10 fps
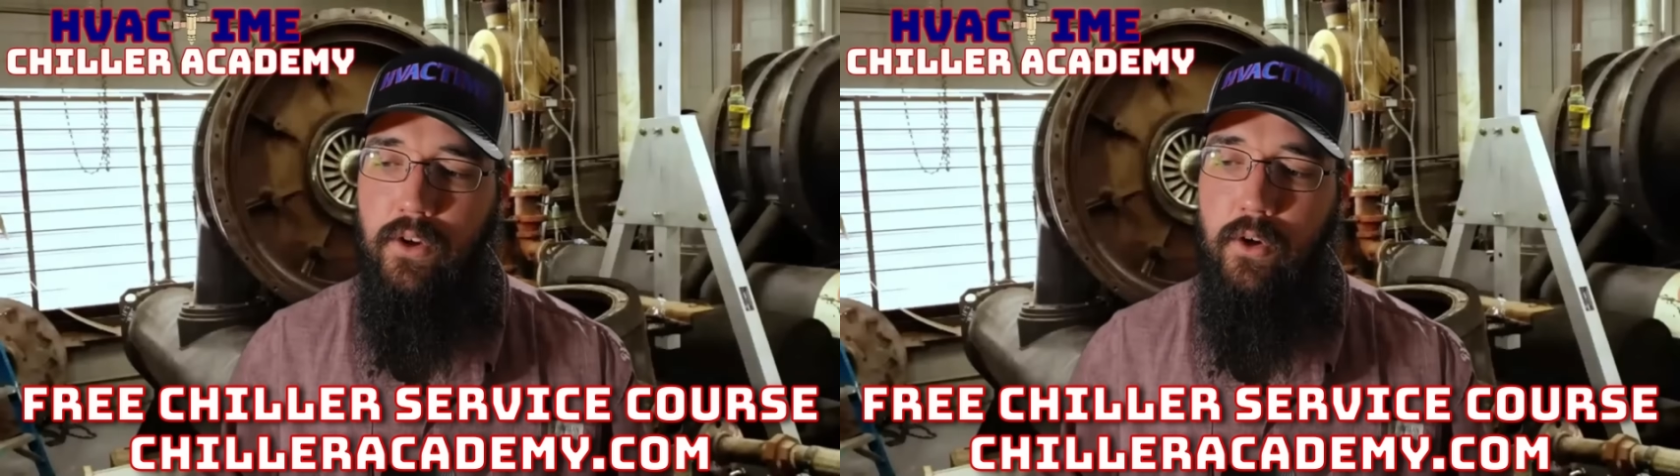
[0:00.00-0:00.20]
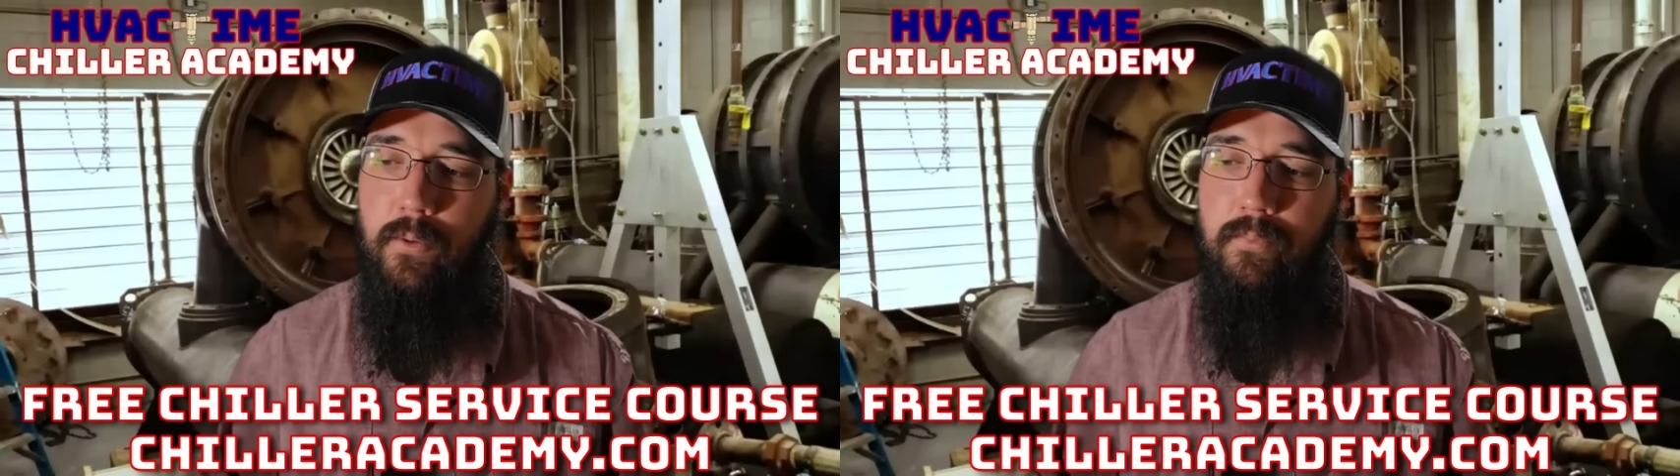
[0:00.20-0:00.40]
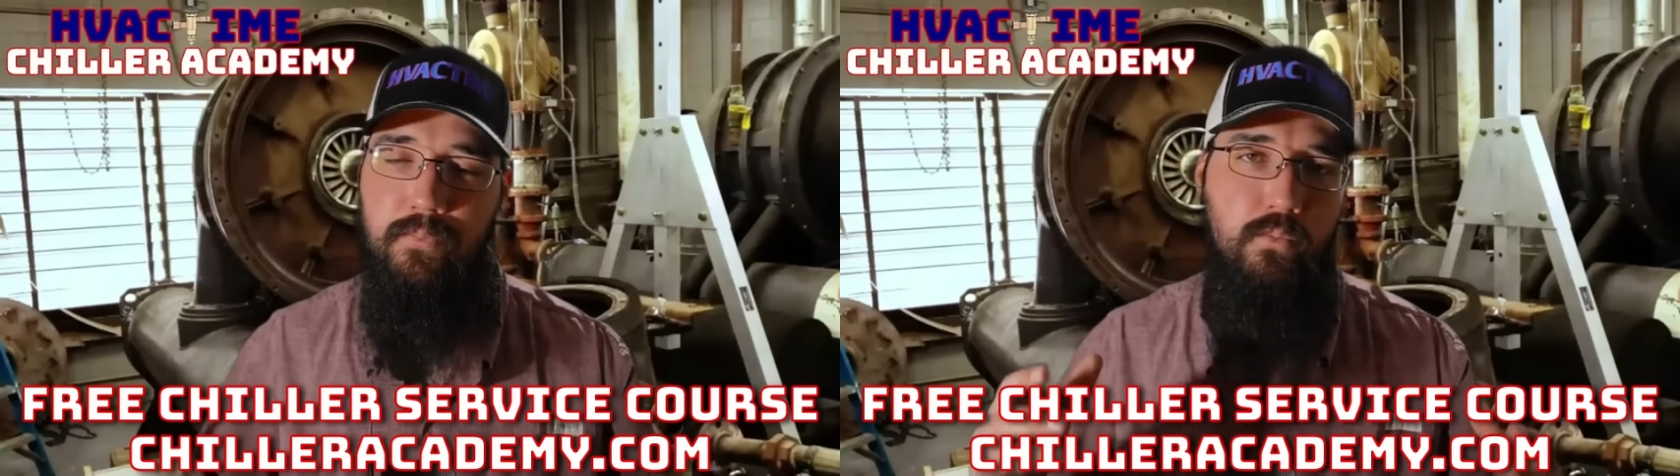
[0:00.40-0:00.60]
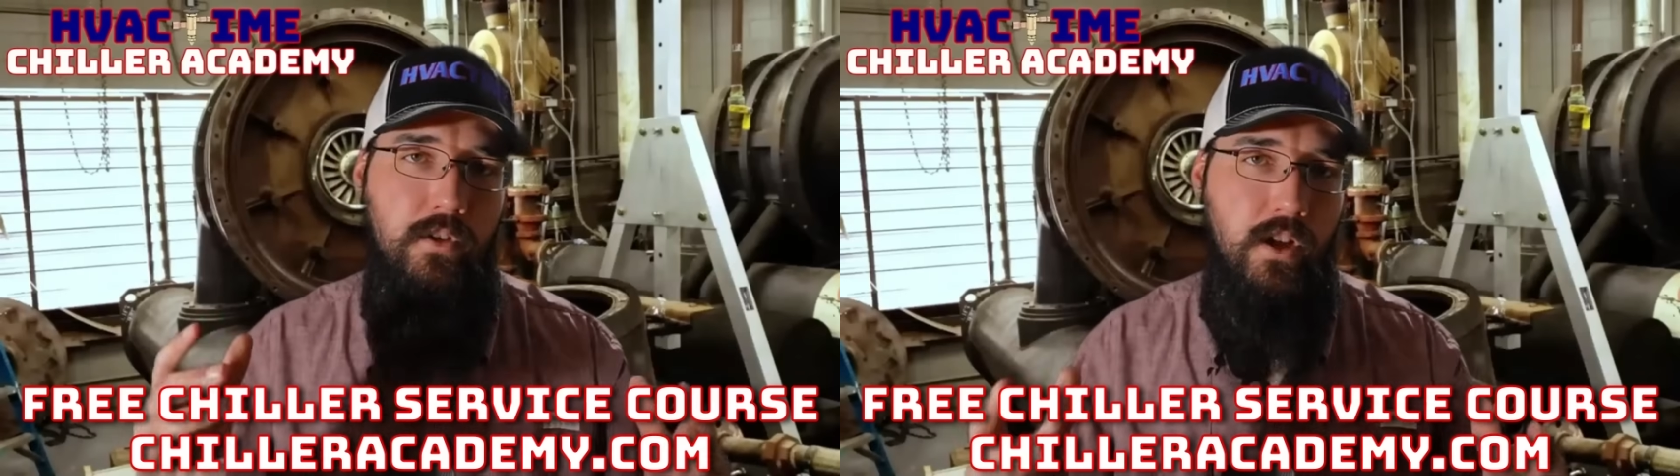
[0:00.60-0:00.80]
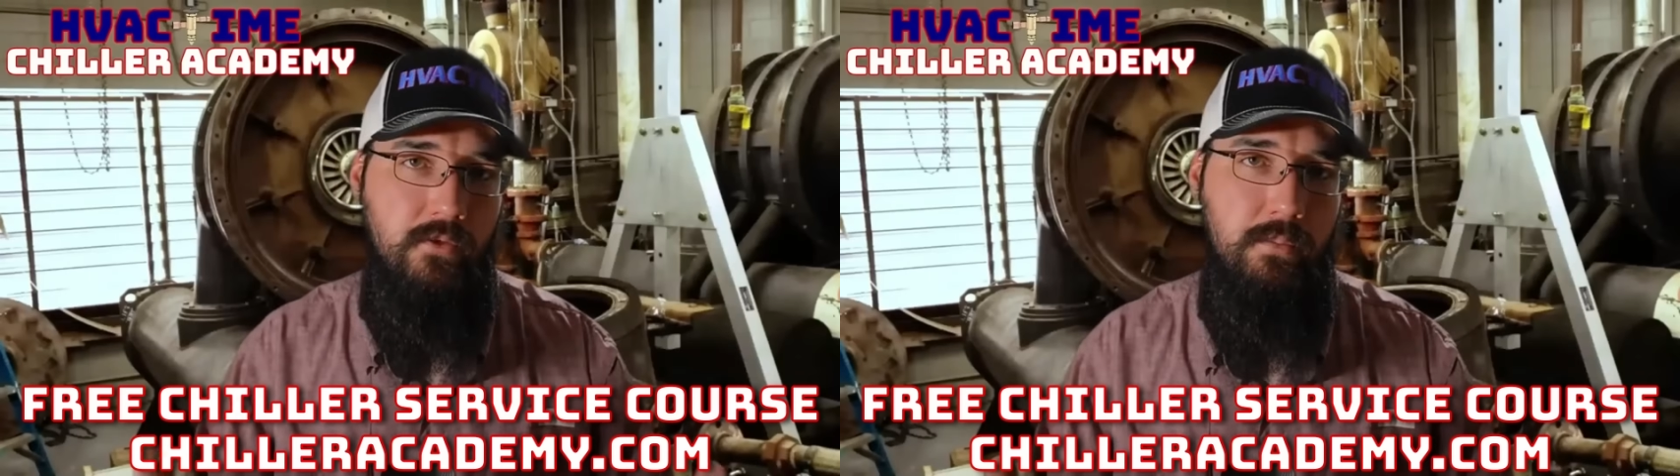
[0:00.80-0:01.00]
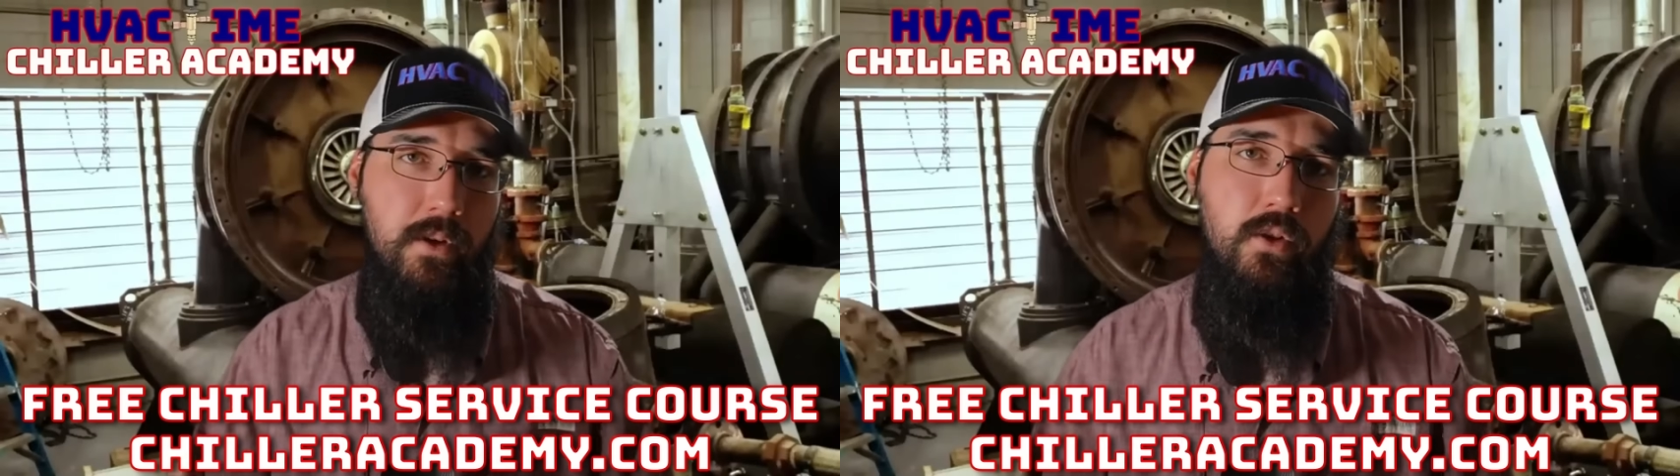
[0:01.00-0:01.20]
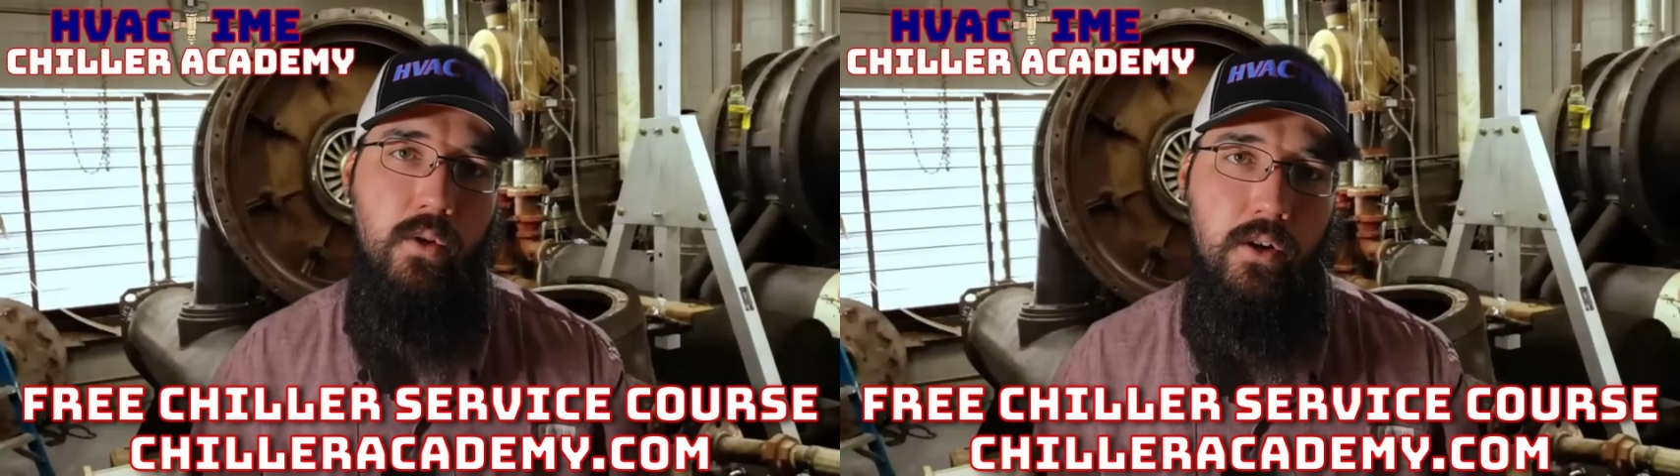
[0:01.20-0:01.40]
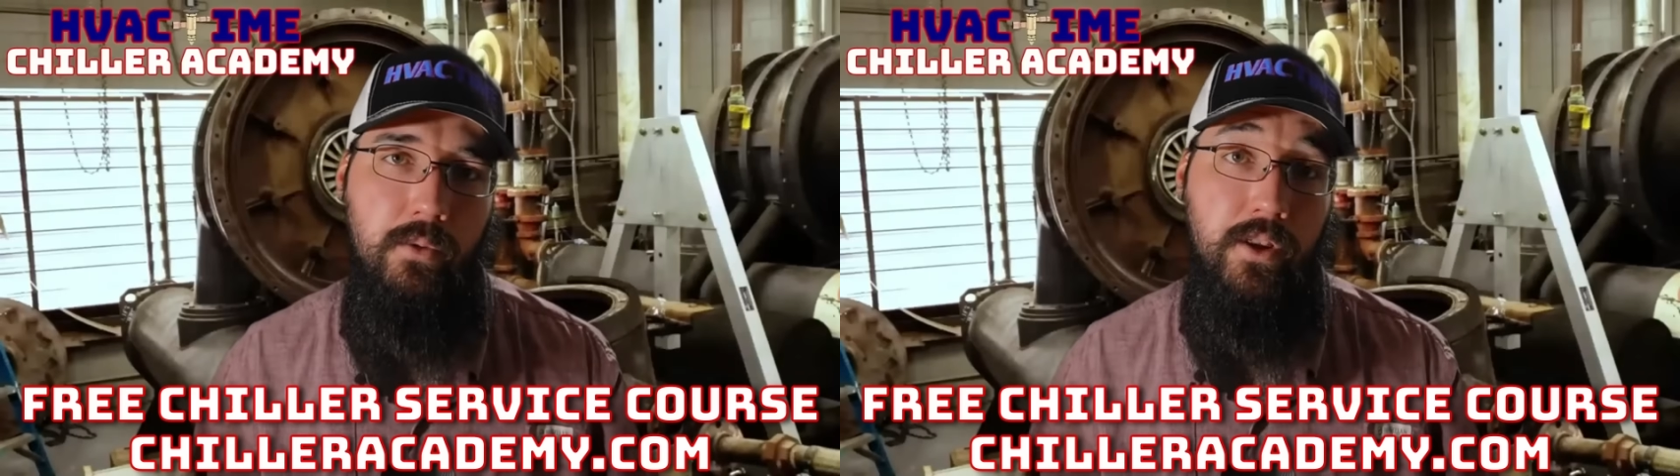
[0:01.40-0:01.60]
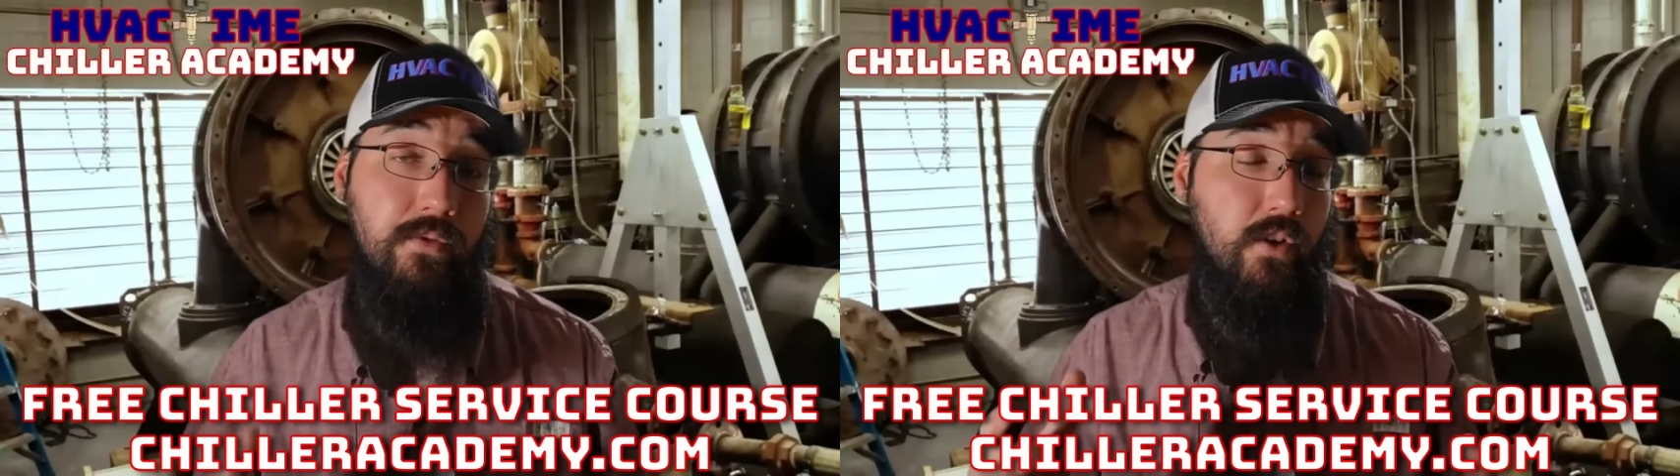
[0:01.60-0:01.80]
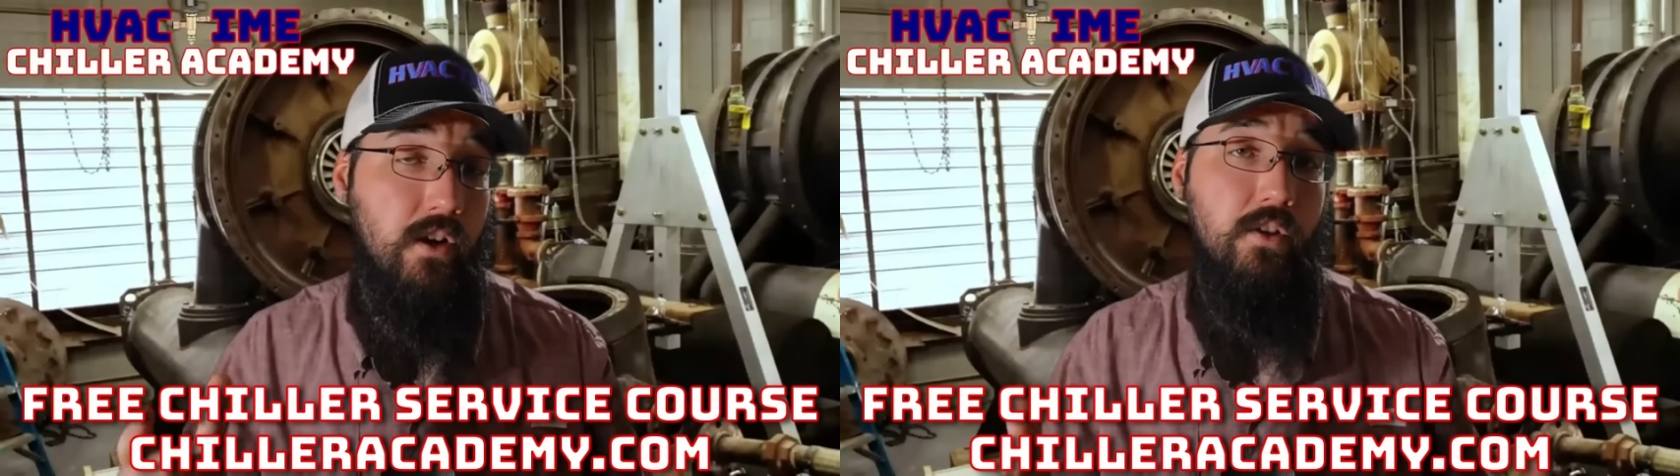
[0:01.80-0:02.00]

So, love to be able to work with you.